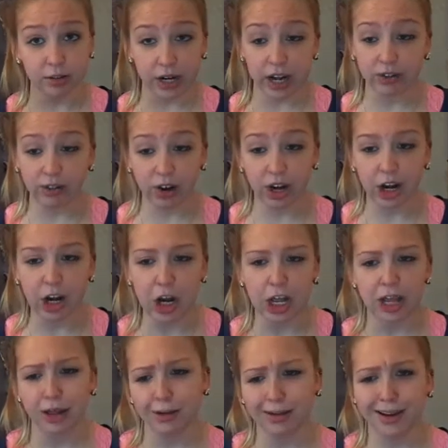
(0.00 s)
whatever,
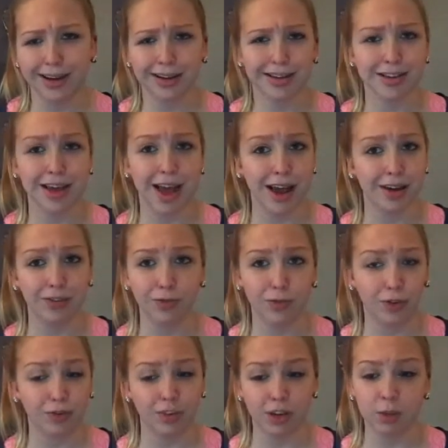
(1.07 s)
like
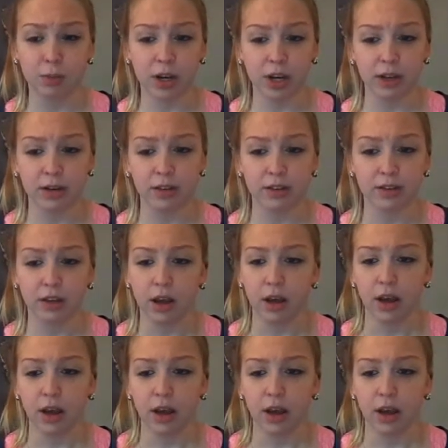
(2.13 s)
10-15 minutes.